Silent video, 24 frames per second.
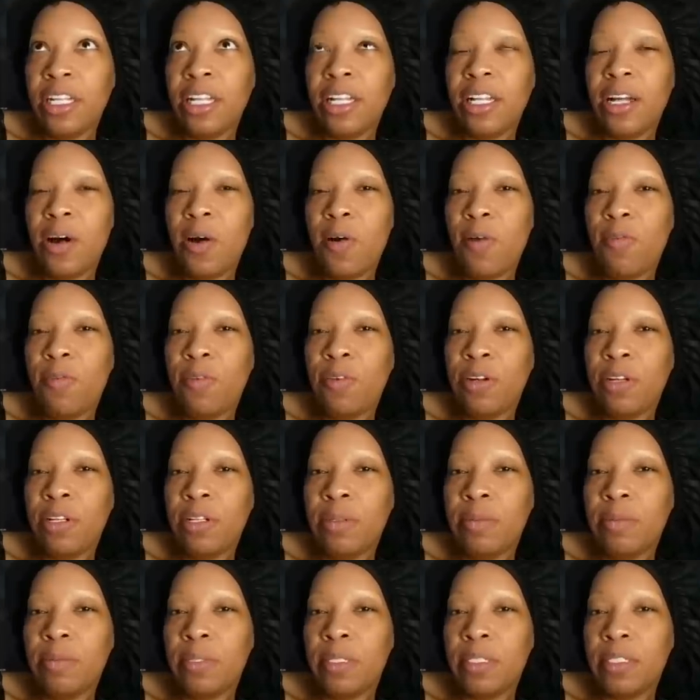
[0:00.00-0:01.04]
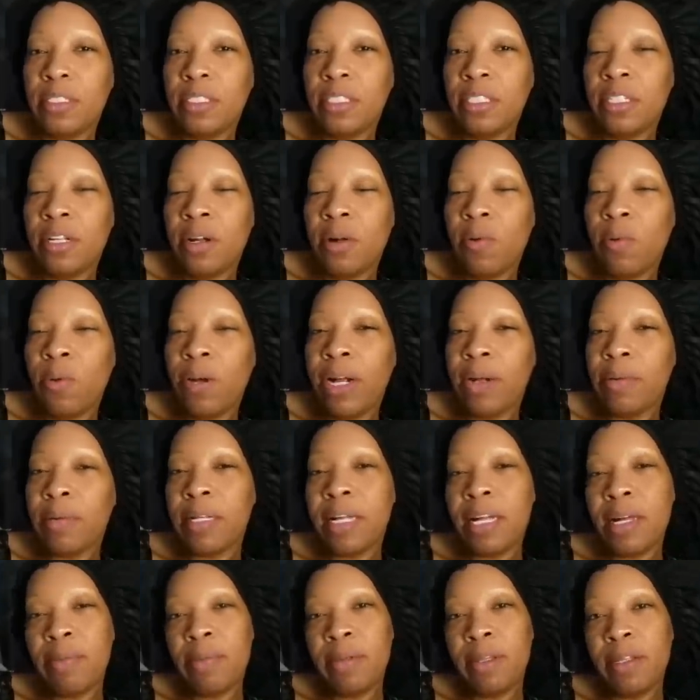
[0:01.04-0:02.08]
go from you know where I'm
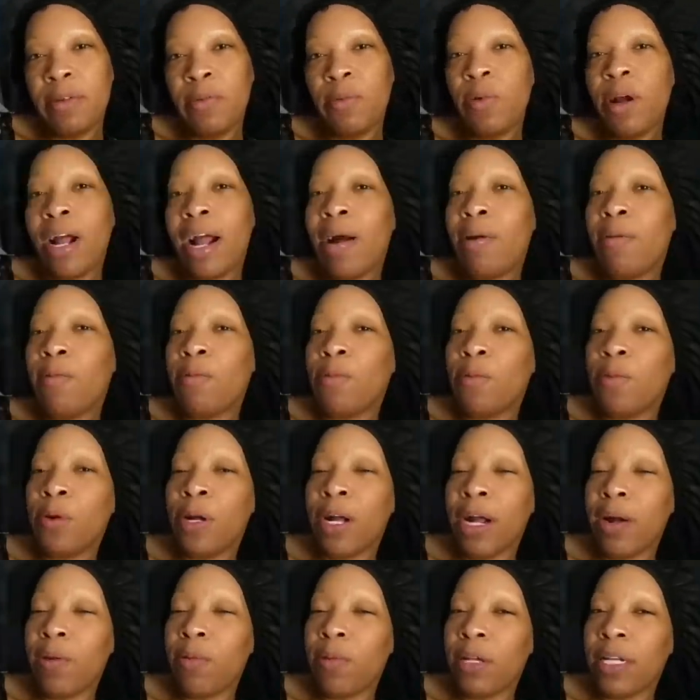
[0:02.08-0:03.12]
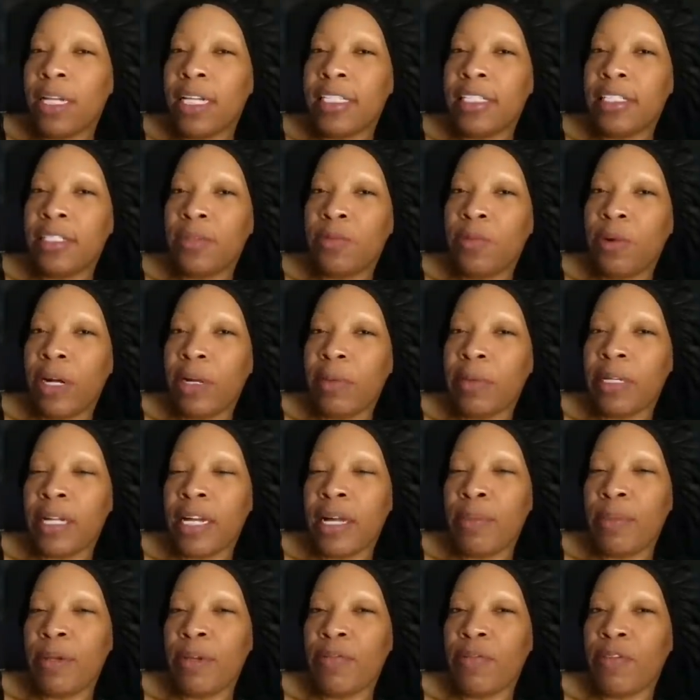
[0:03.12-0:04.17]
coming, where I where I was to where I'm
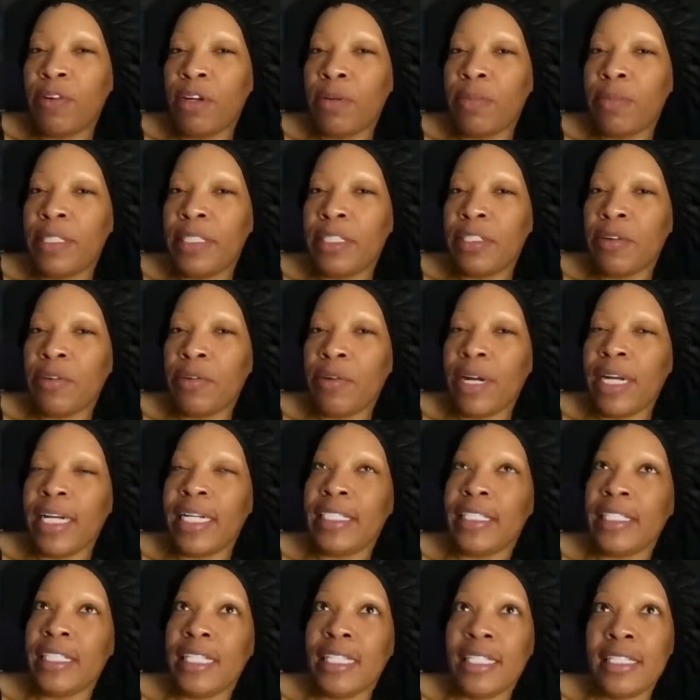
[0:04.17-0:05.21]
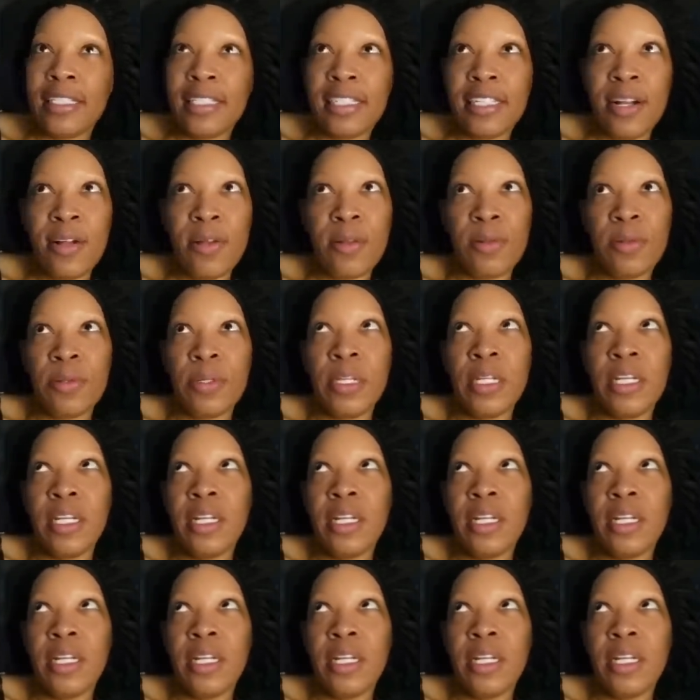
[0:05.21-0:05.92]
coming from is crazy, and so.